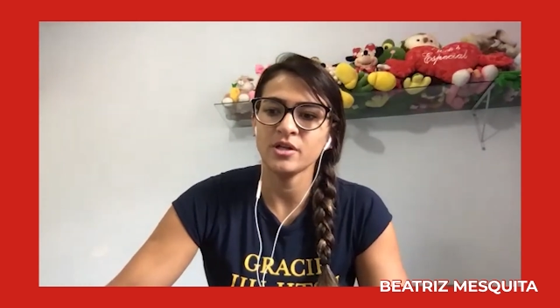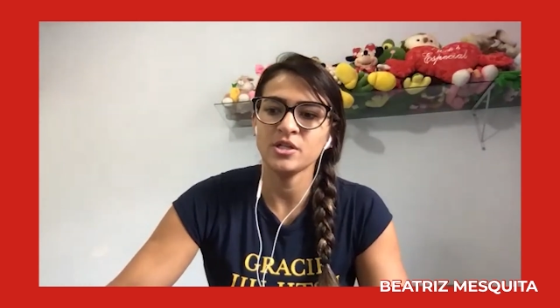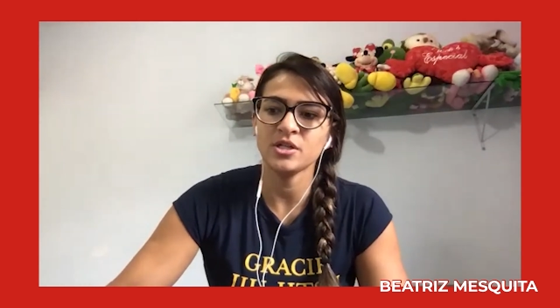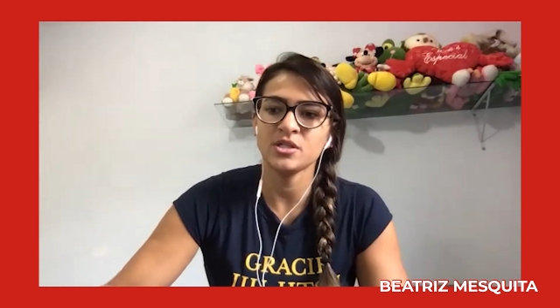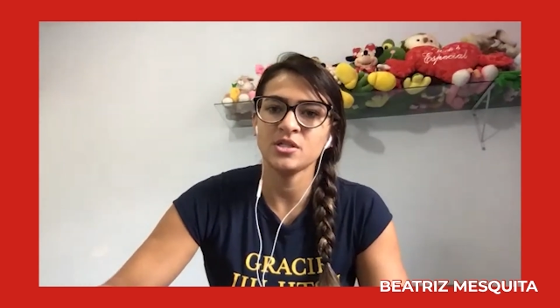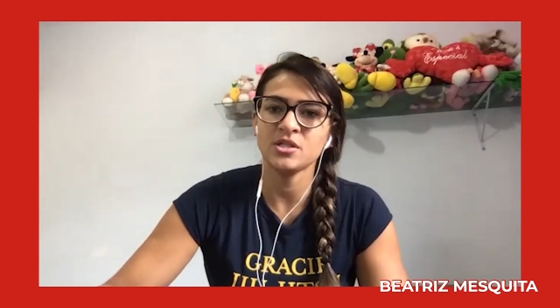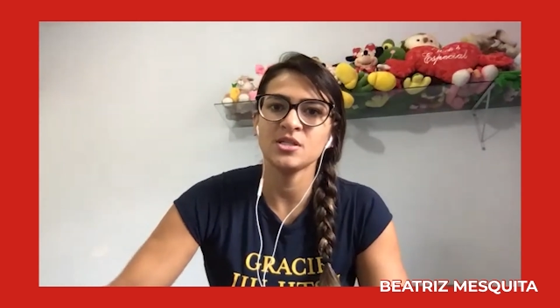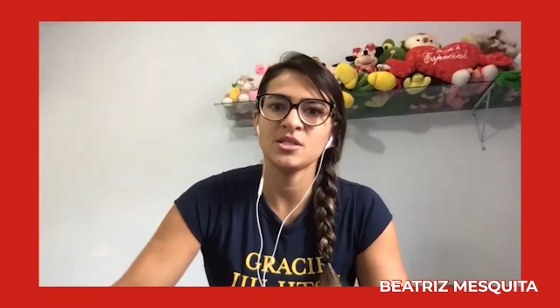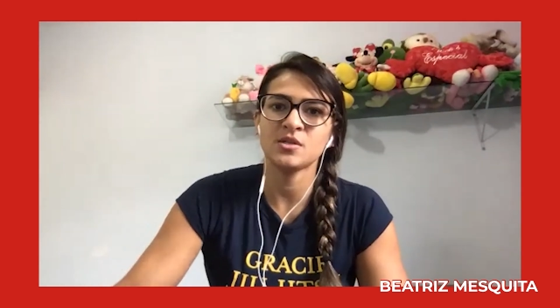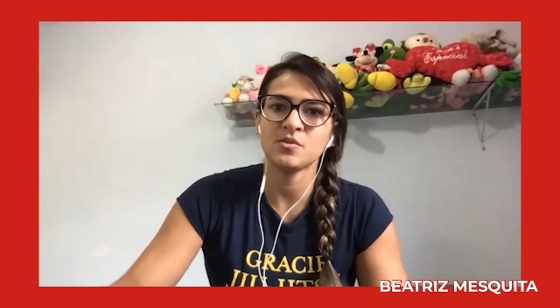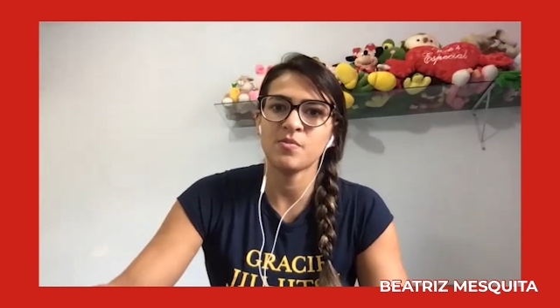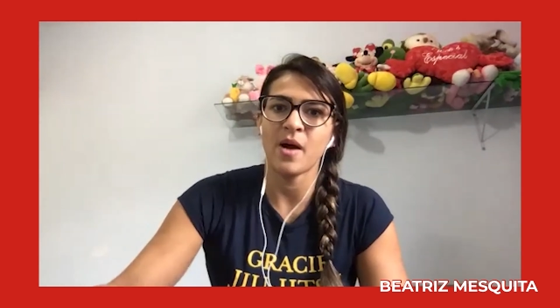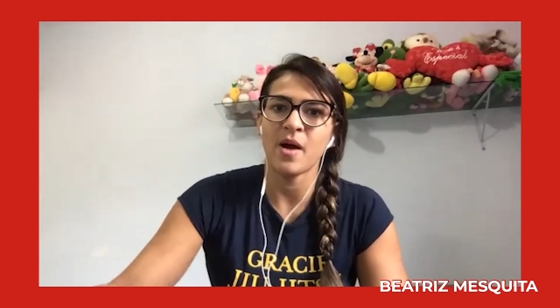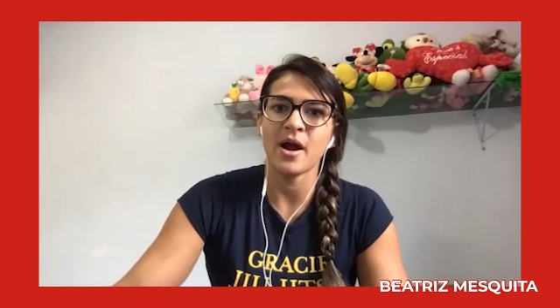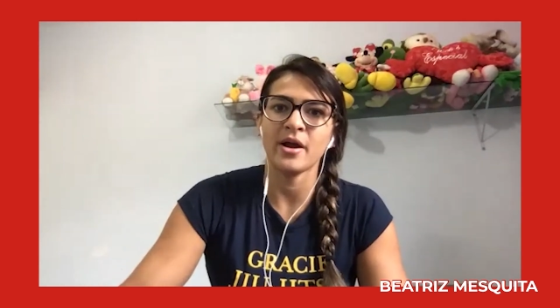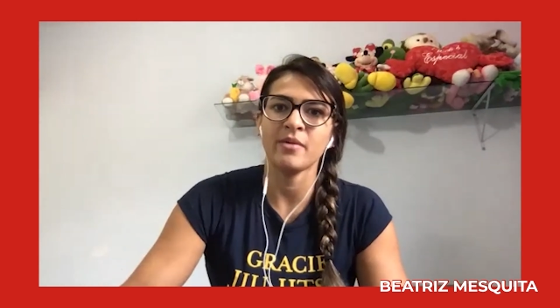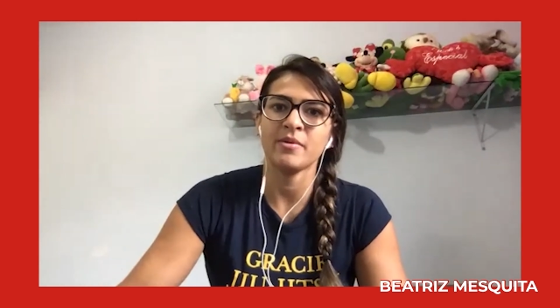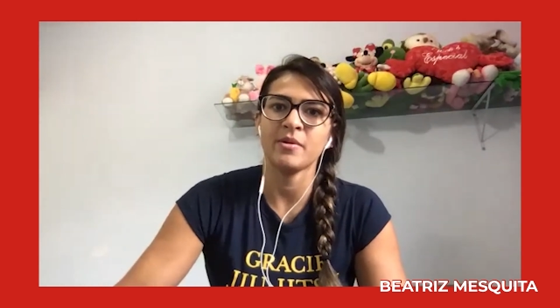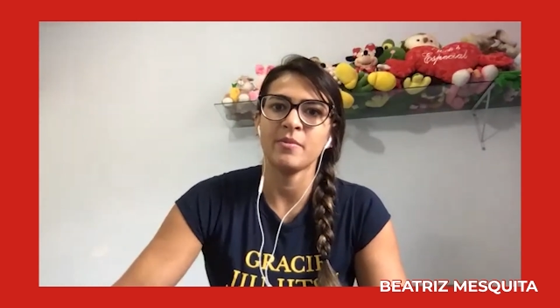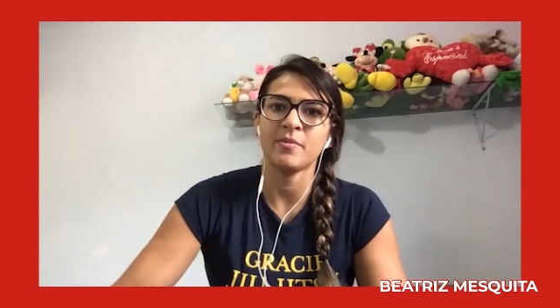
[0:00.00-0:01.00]
just
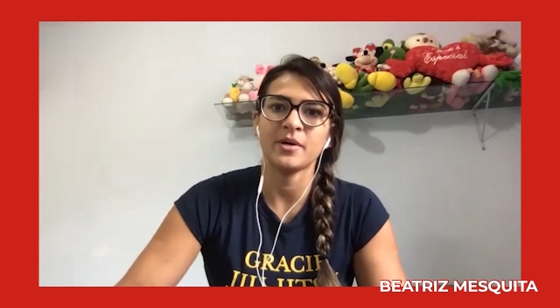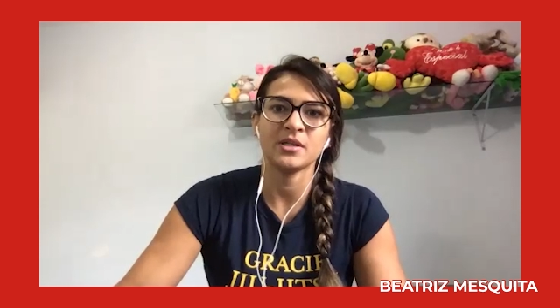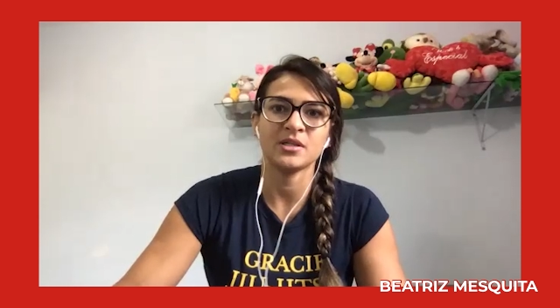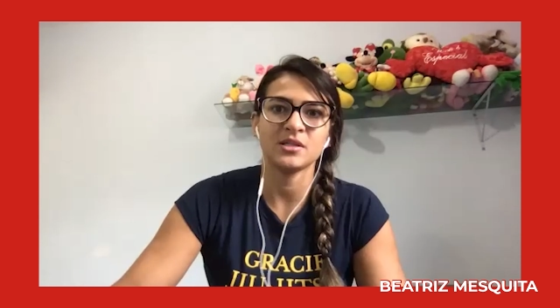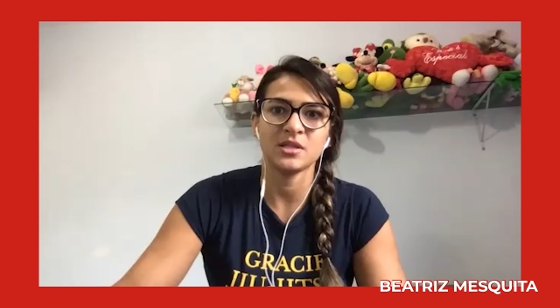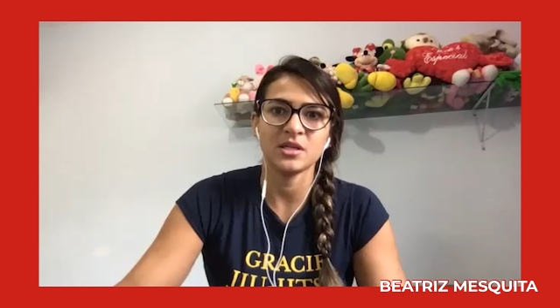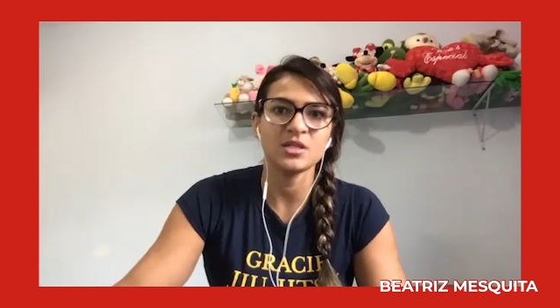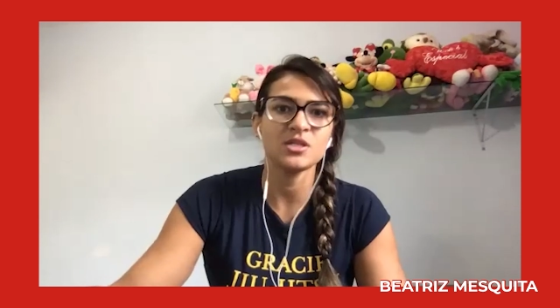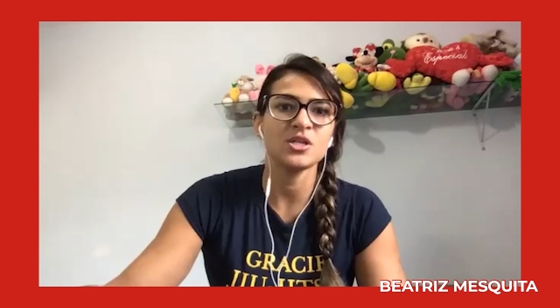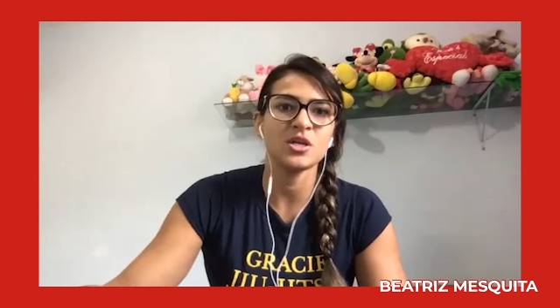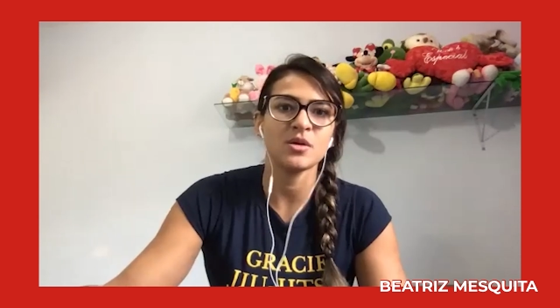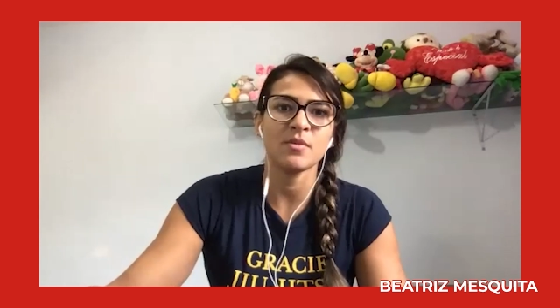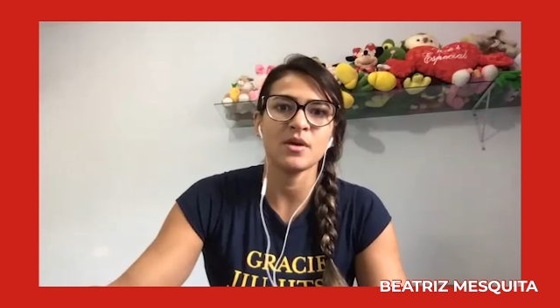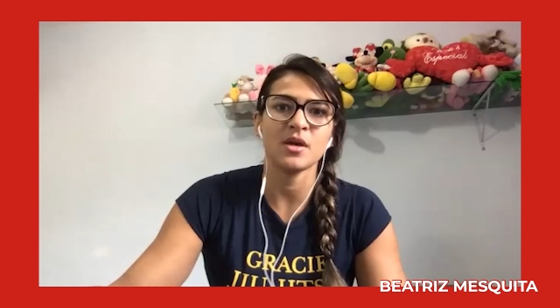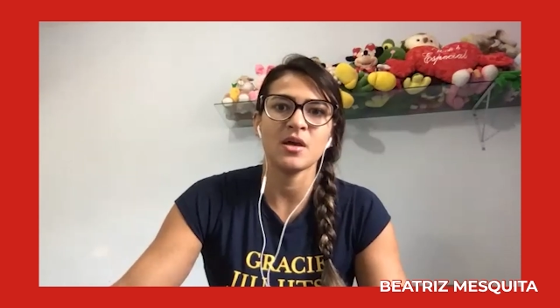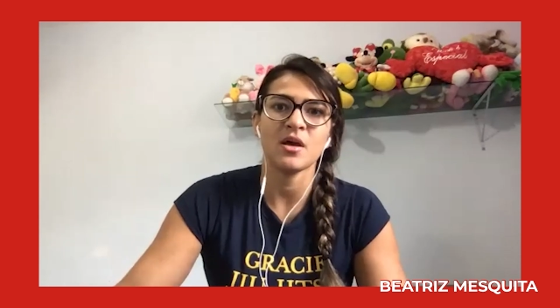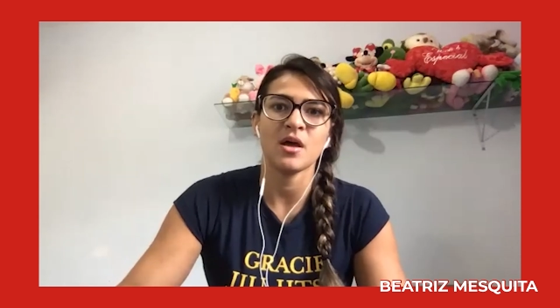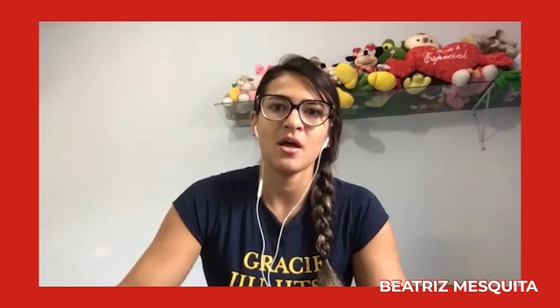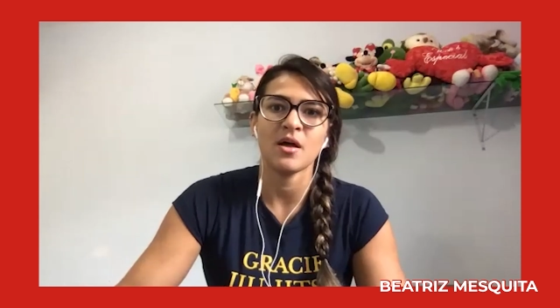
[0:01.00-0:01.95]
inspiring me, but teaching me